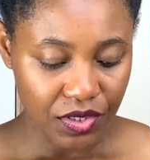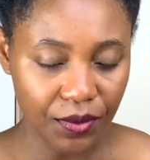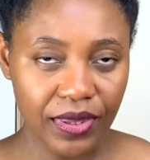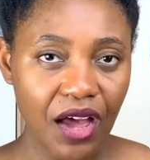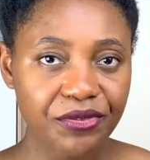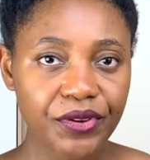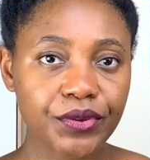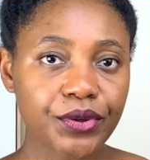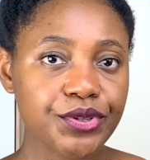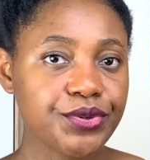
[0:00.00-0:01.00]
So without
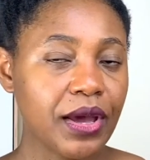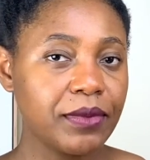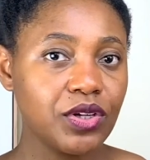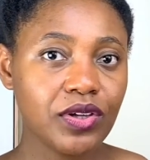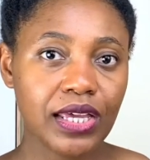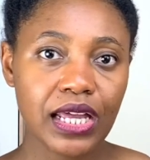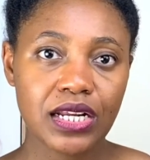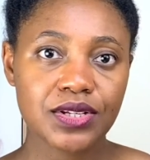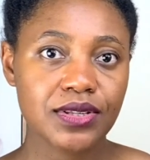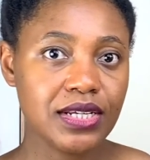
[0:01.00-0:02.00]
further ado, I mean, you can get
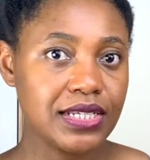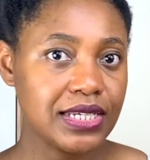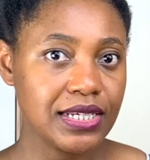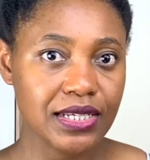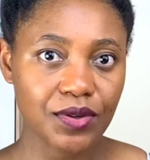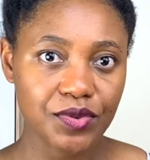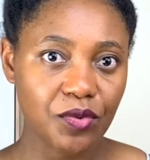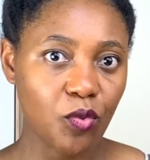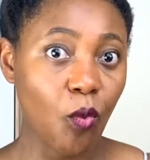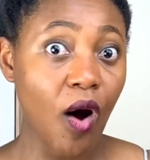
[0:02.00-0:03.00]
into the details
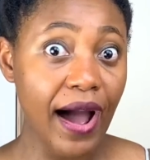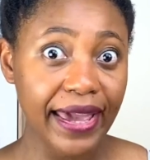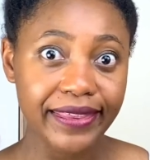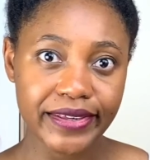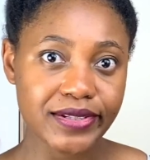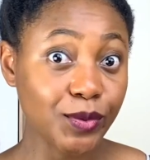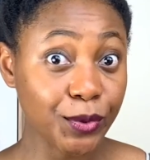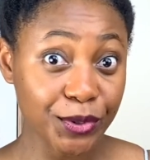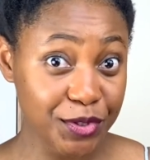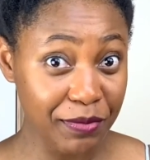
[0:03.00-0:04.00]
of why these
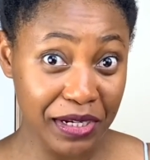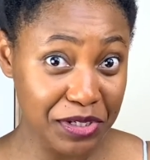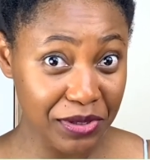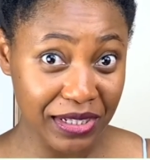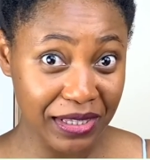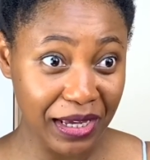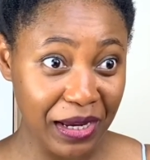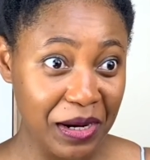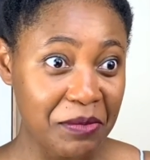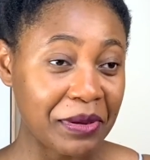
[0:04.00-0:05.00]
oils penetrate the
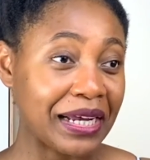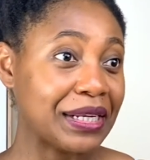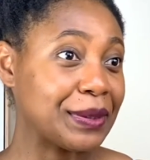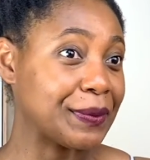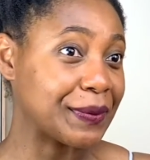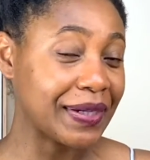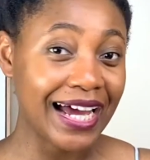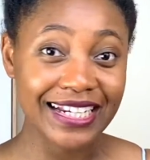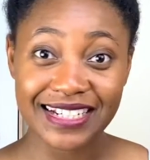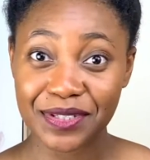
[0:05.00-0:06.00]
hair, but look,
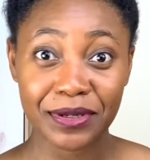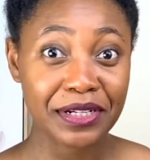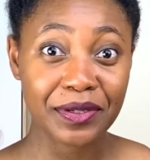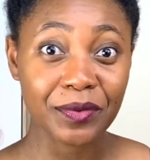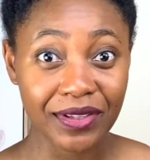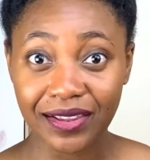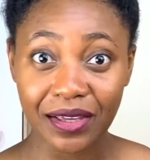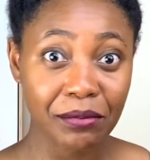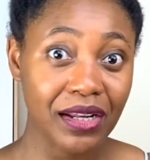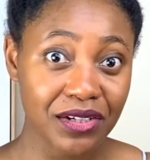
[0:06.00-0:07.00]
I just wanna know that they
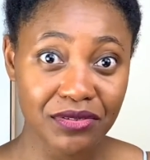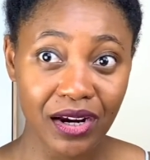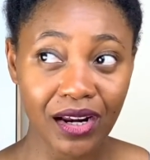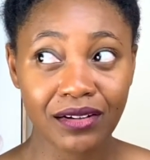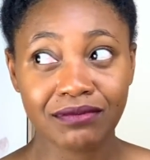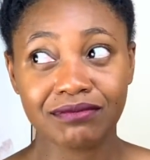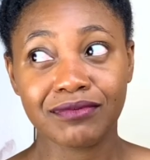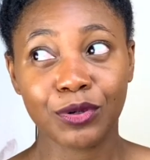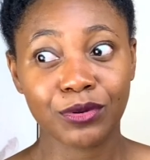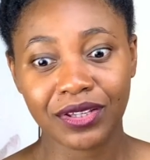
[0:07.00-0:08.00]
penetrate
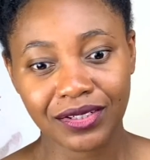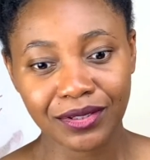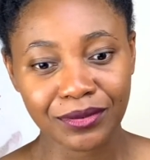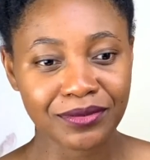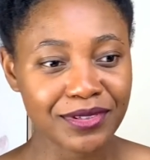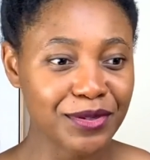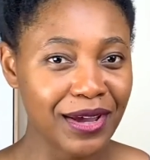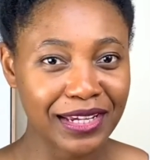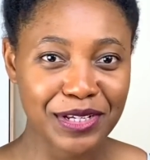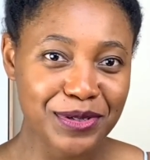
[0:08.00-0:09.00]
or they don't, so I
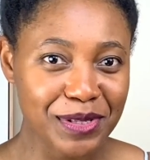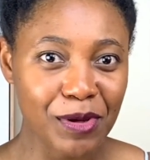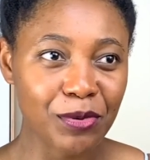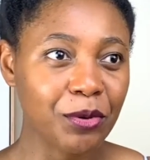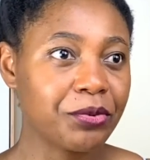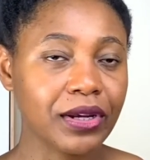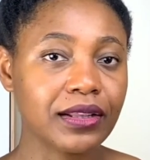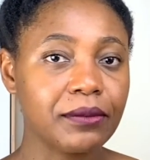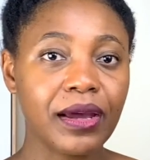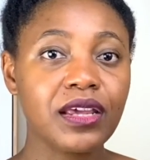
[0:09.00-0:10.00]
can use them
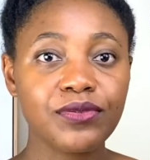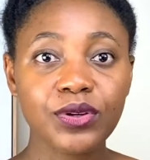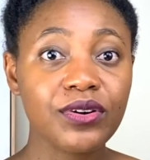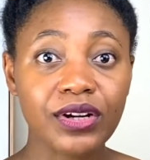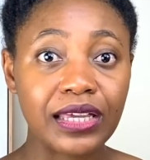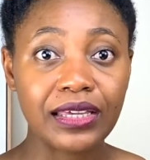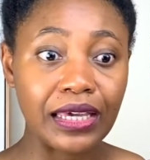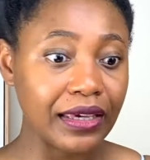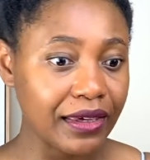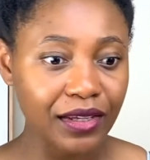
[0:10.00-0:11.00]
appropriately. But if you're a
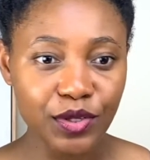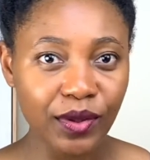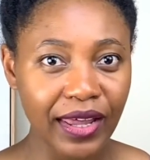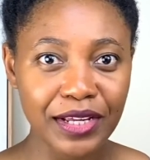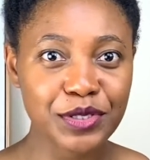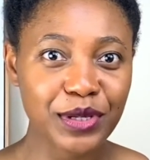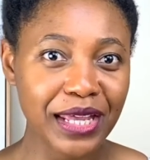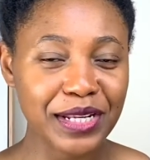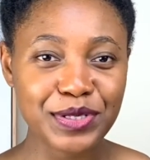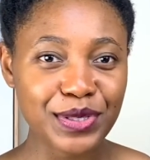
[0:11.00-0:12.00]
geek and you like to
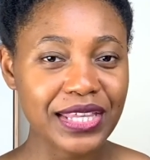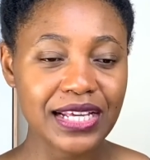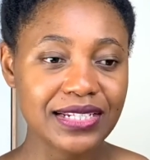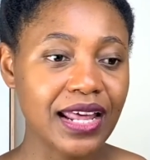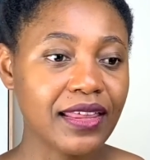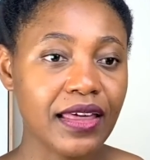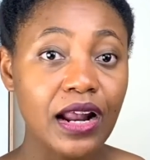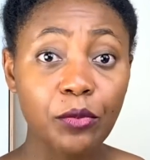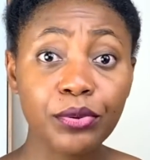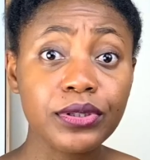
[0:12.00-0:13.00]
get into things like that,
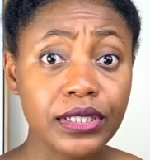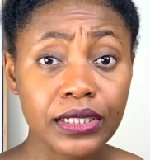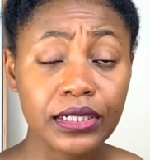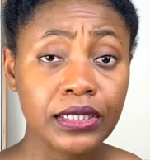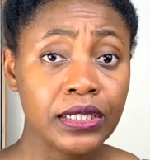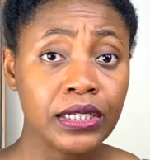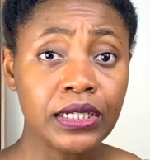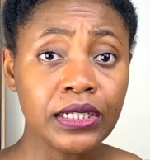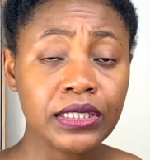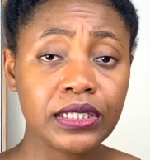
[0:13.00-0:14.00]
I'll put the
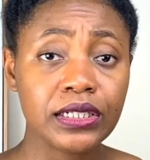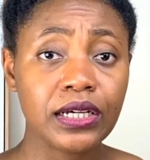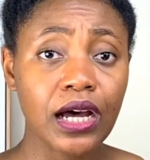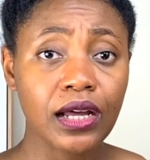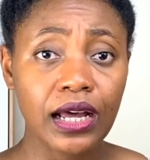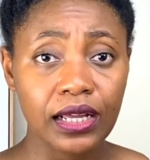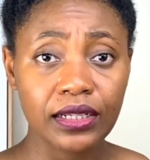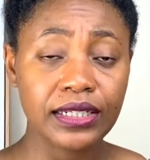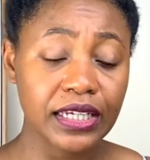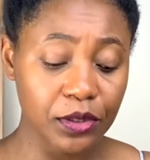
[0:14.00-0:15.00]
the uh,
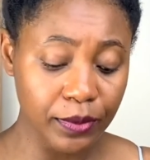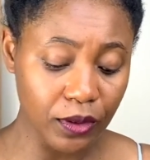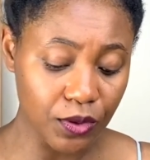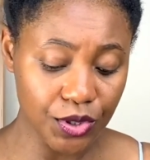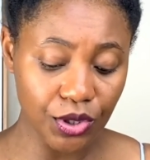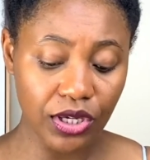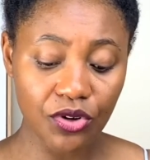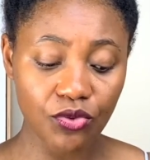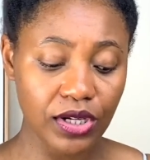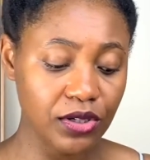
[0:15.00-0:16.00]
link below so you
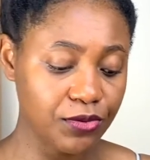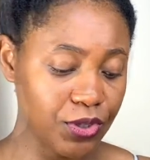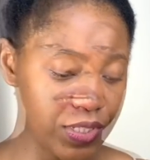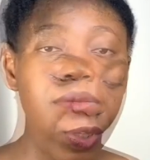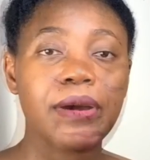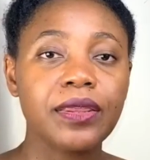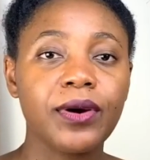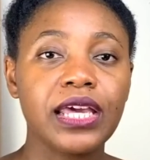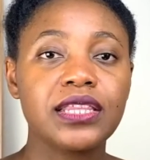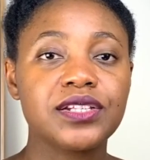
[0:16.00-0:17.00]
can read it for yourself. By the
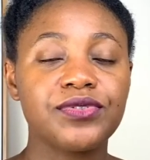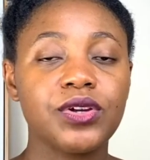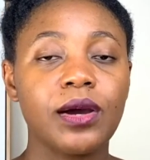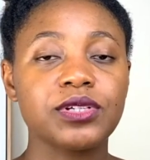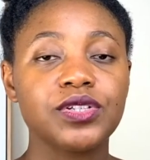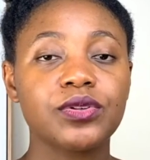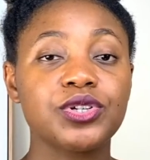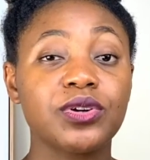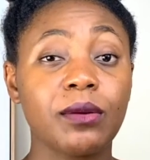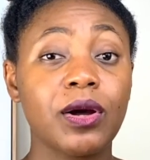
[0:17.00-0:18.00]
way, in this video, I'm just gonna
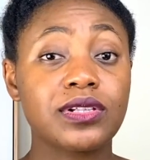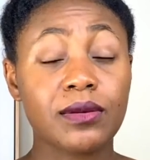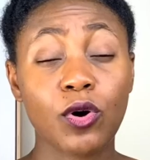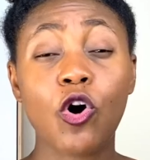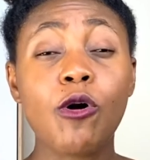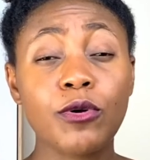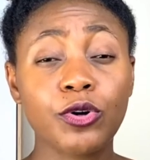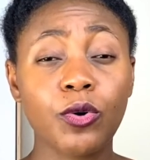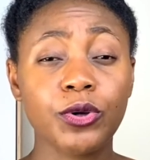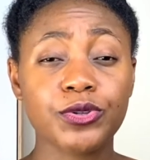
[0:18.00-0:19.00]
talk about some common
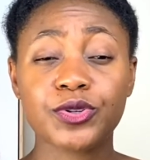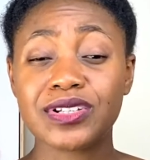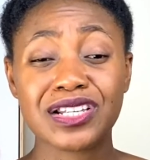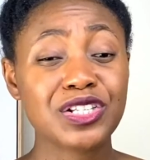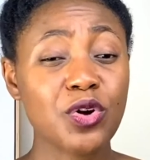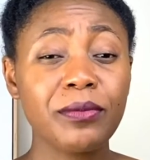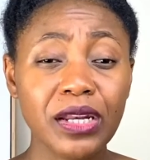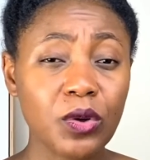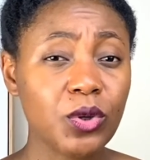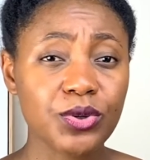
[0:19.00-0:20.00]
oils because there's so
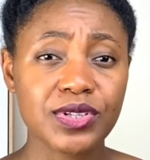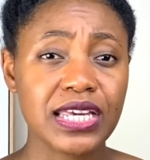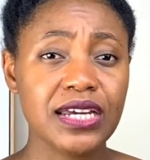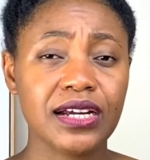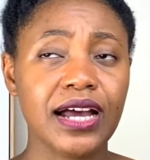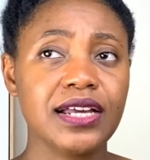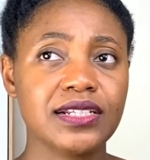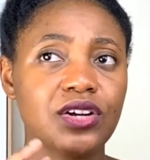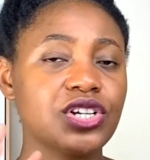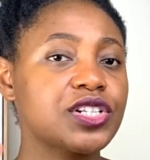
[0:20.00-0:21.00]
many oils here, guys.
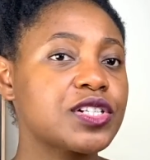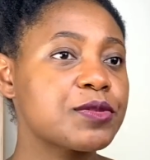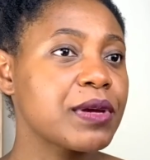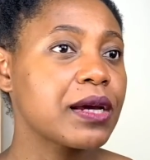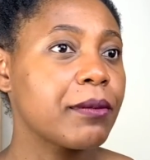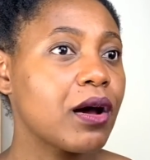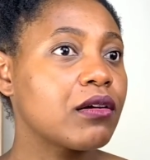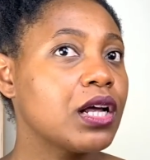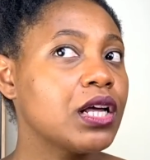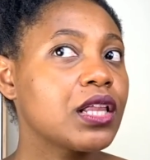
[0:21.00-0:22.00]
I'll just speak
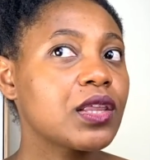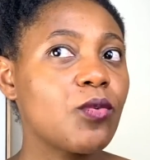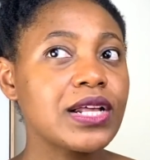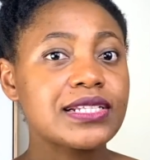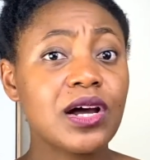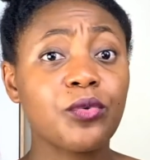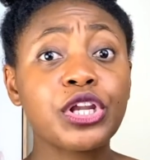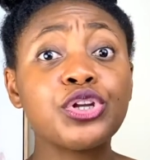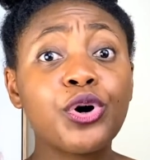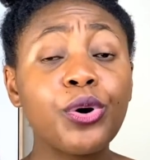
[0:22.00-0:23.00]
about the ones that we
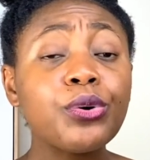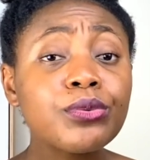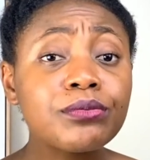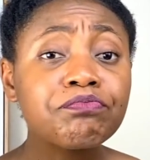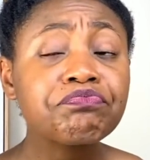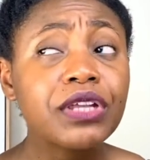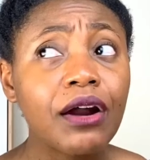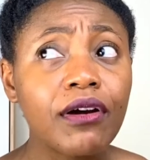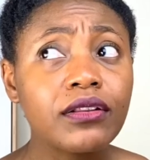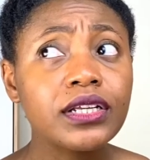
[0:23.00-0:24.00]
know
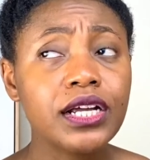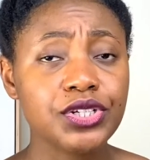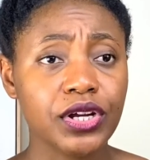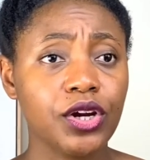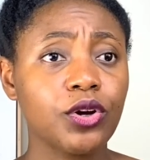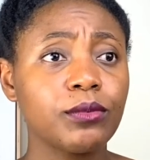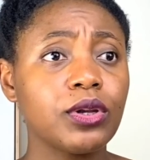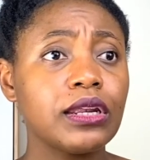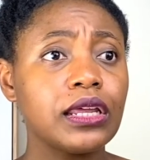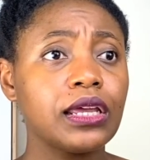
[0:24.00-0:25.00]
around the natural hair
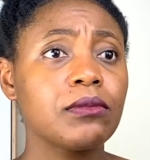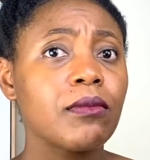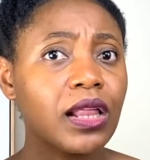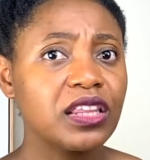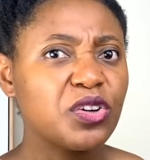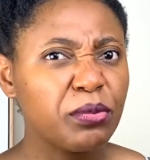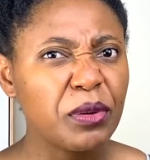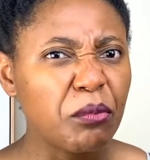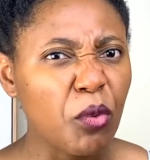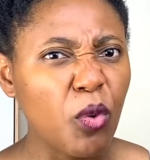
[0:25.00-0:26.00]
community a little bit
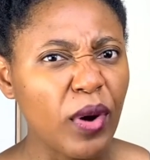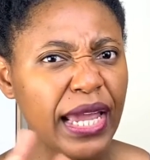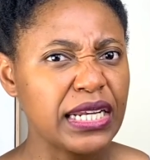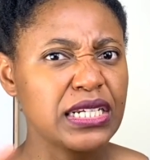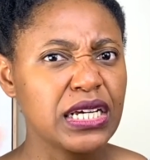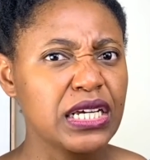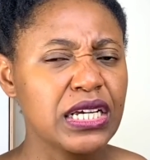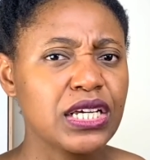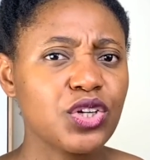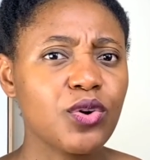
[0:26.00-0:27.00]
more and
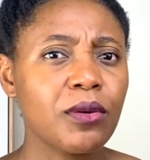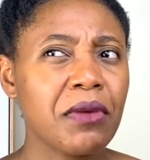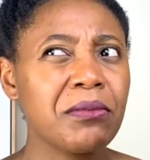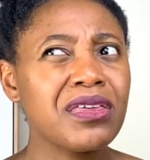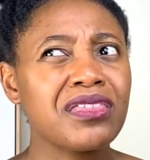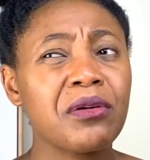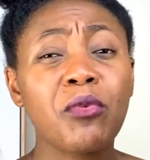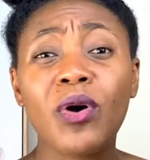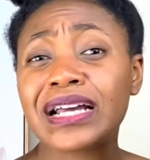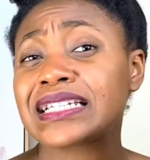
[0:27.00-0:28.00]
you know, maybe they're
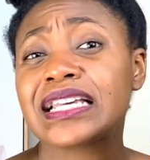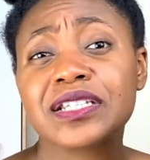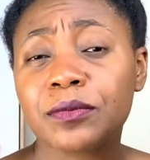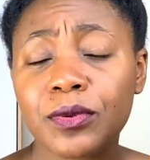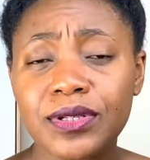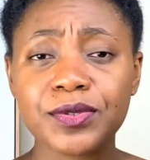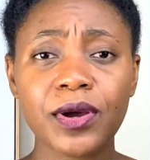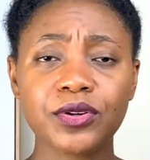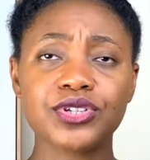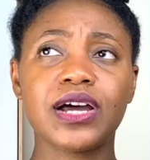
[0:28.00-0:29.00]
more accessible as
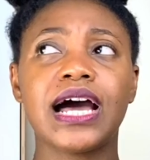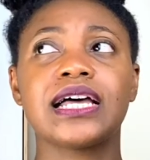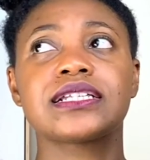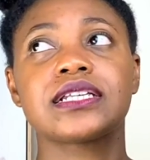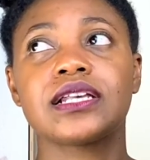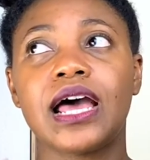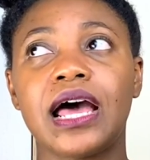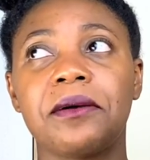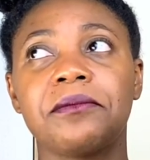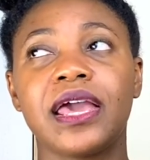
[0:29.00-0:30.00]
well to us
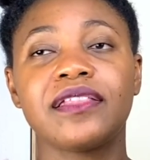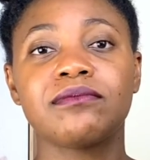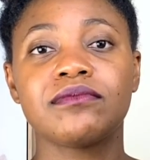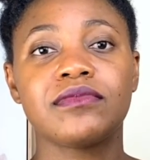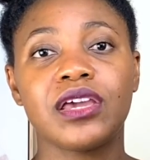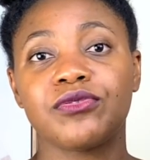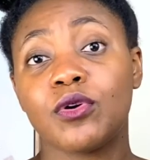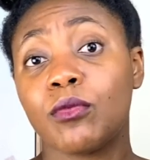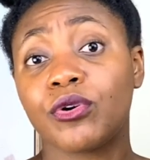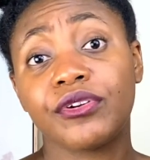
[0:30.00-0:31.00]
um, and therefore
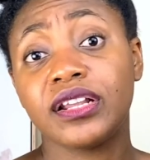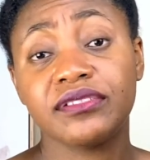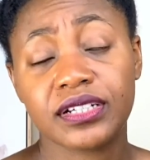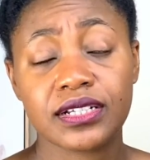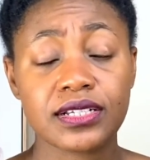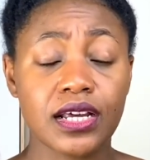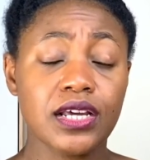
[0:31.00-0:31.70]
more relevant.